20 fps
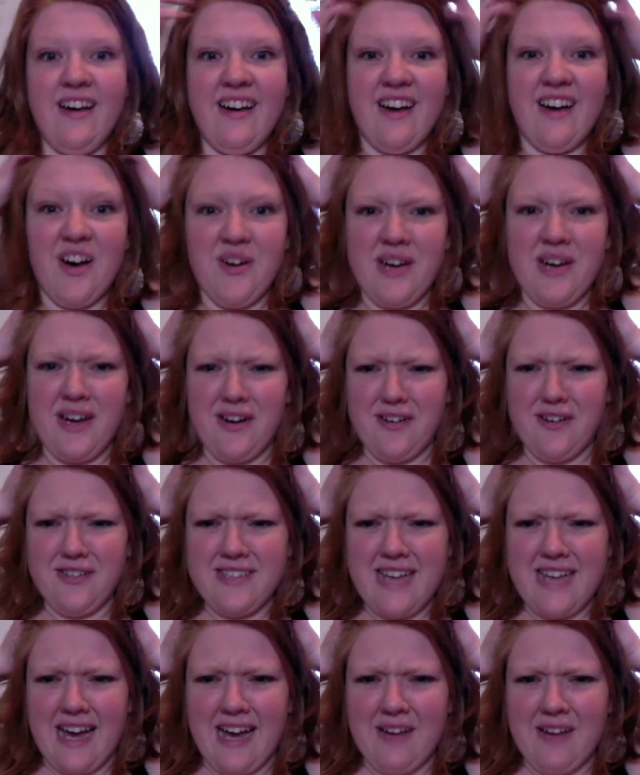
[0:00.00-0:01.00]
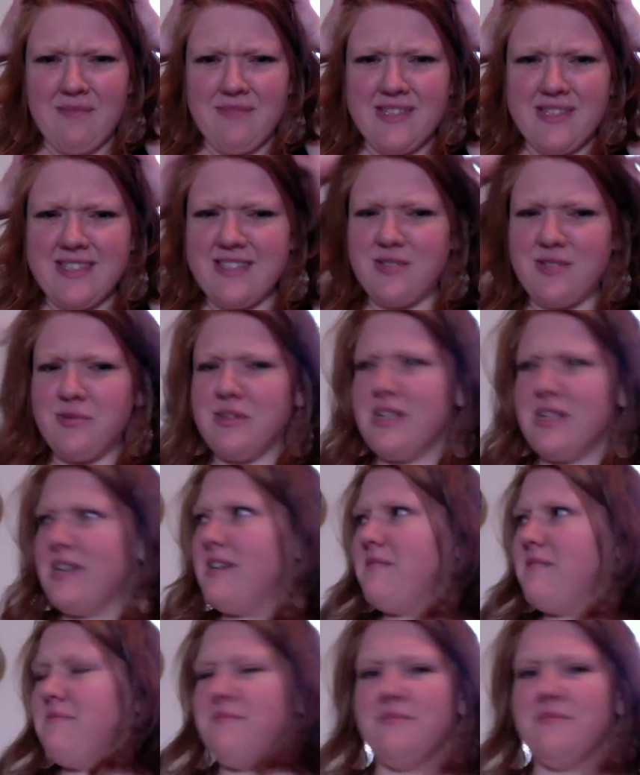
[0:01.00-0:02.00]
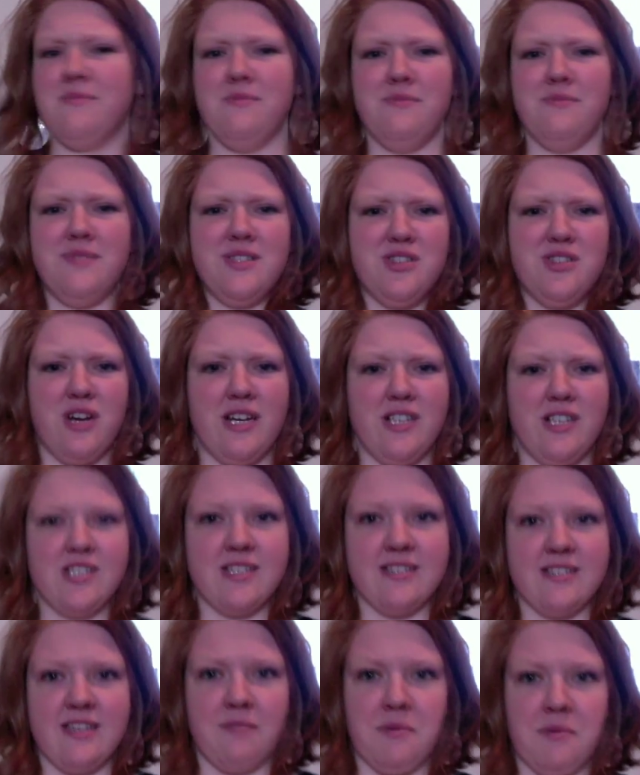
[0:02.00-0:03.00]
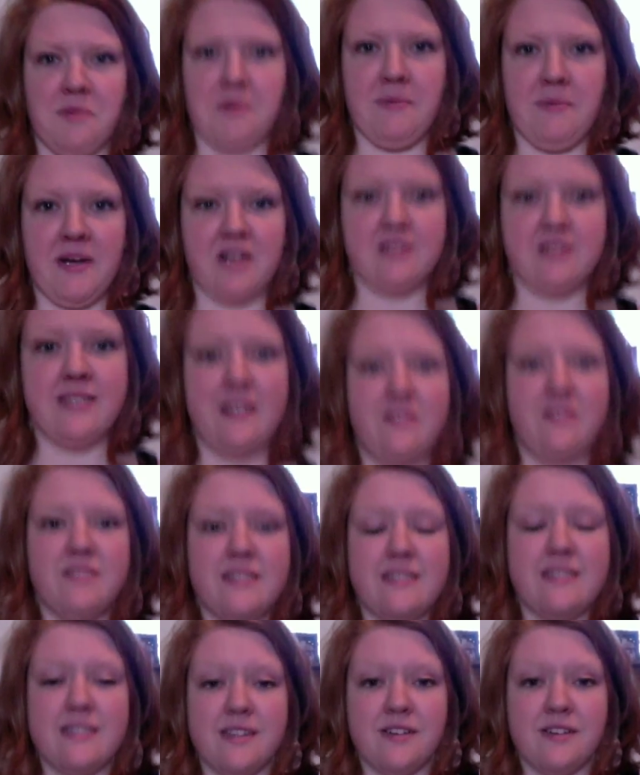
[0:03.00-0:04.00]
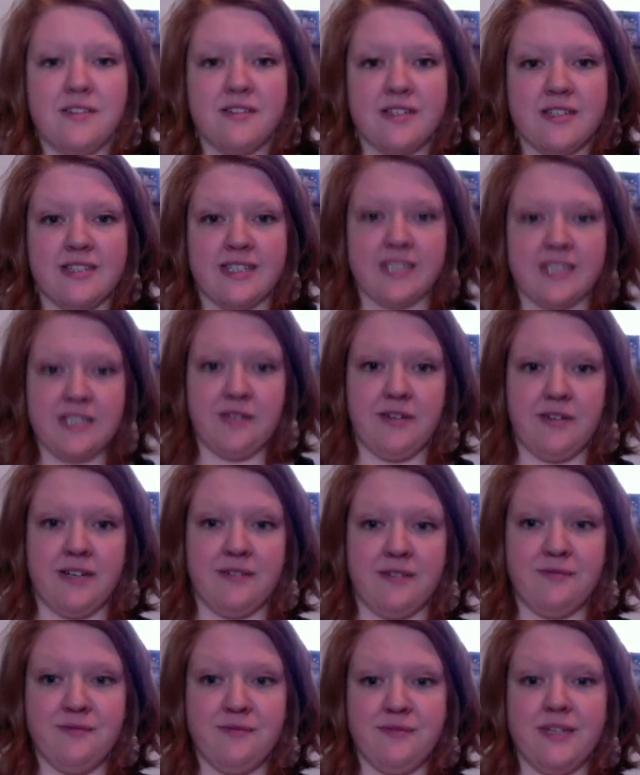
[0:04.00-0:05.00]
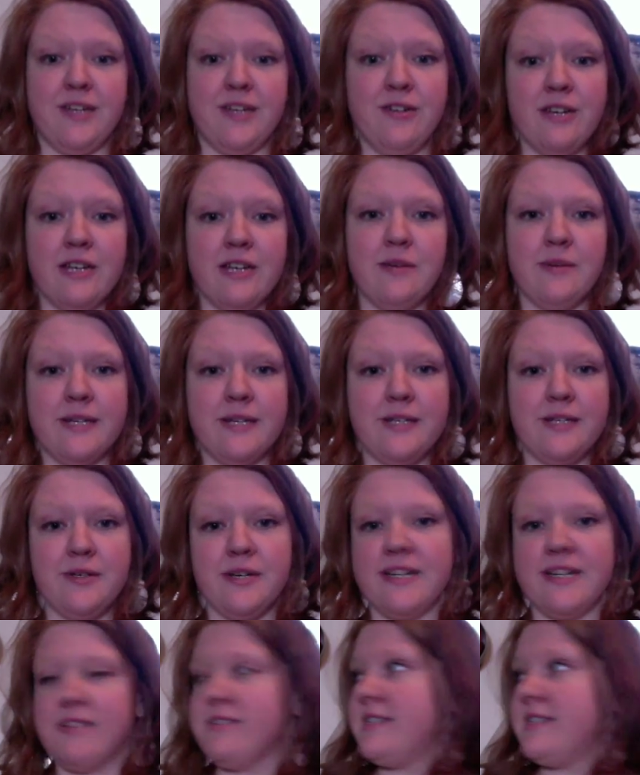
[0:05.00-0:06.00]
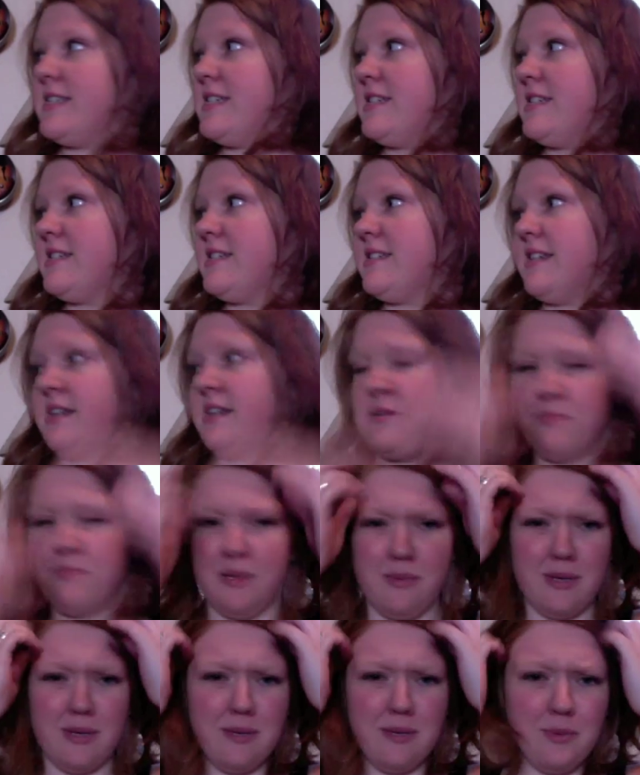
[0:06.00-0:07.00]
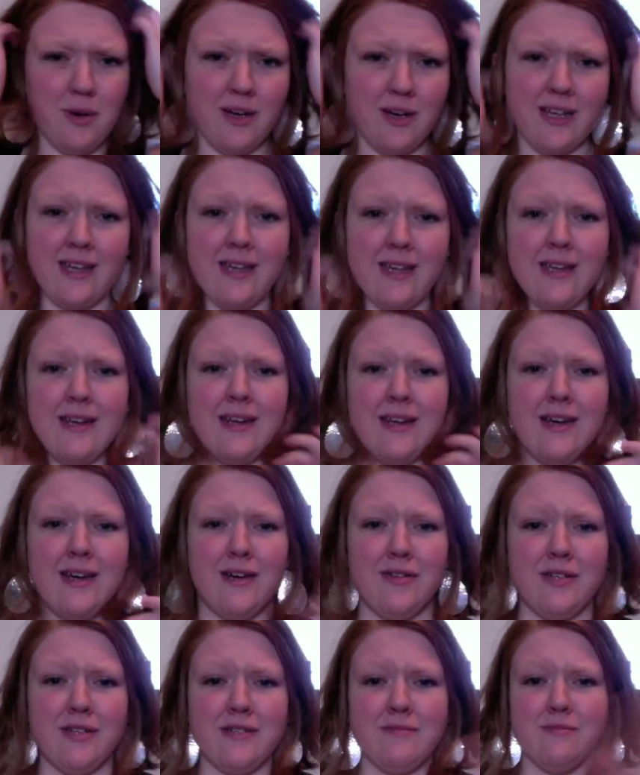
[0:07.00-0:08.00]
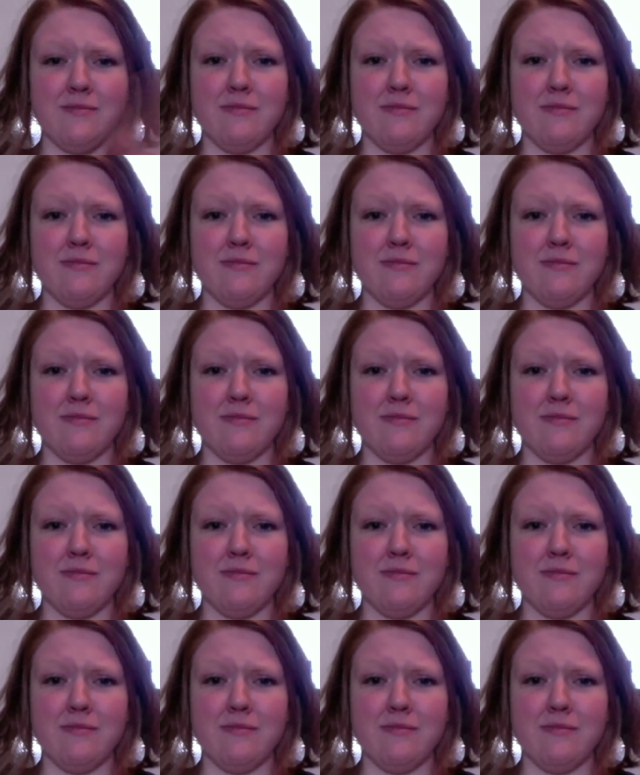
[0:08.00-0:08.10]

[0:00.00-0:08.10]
Okay, girls, this is really strange because I'm at my parents' house still because I don't have internet in my new house and people keep walking in and out and